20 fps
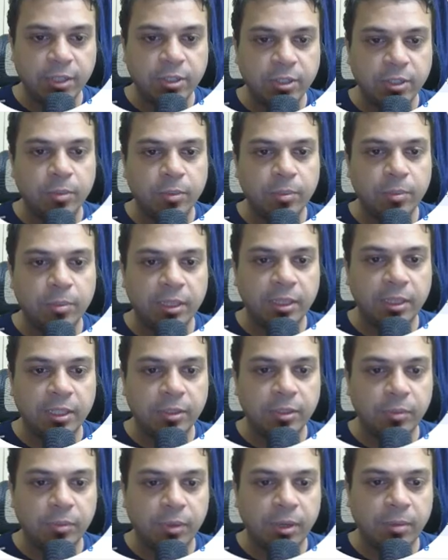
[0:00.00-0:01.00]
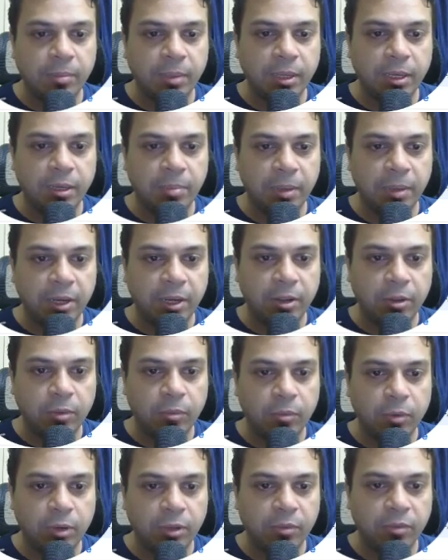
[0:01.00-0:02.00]
So this will be depending on
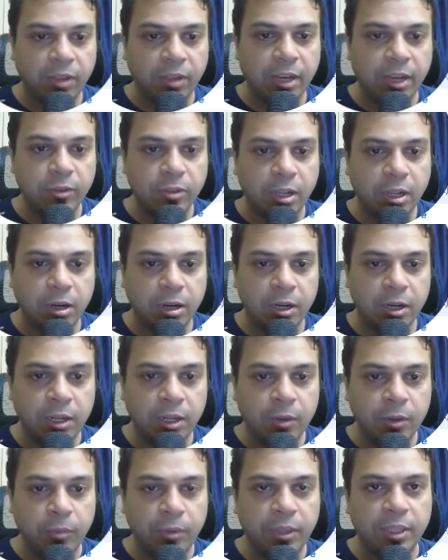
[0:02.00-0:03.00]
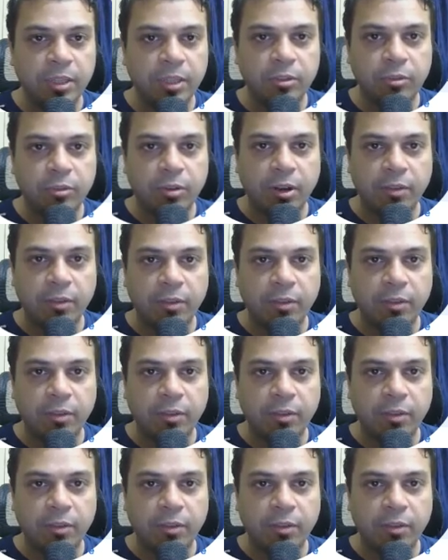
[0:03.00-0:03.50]
what the values are within the traffic